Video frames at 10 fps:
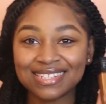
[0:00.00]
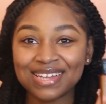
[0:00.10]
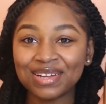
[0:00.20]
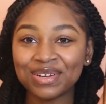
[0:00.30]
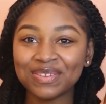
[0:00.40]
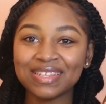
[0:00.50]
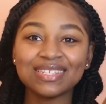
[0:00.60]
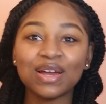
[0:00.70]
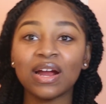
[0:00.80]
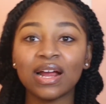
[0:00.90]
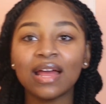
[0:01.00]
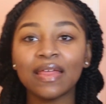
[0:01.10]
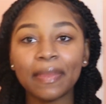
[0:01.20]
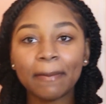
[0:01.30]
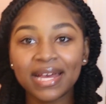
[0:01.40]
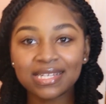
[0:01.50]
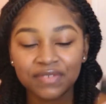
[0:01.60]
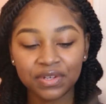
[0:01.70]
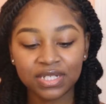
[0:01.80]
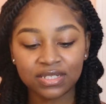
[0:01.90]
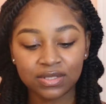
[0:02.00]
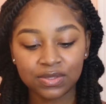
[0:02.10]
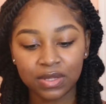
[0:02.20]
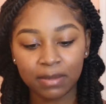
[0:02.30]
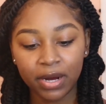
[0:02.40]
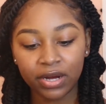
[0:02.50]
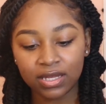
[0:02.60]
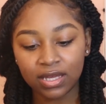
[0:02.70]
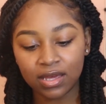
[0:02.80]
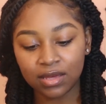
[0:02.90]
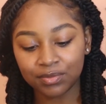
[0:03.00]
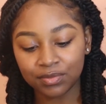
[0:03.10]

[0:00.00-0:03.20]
Y'all know these are the best foundations on the market,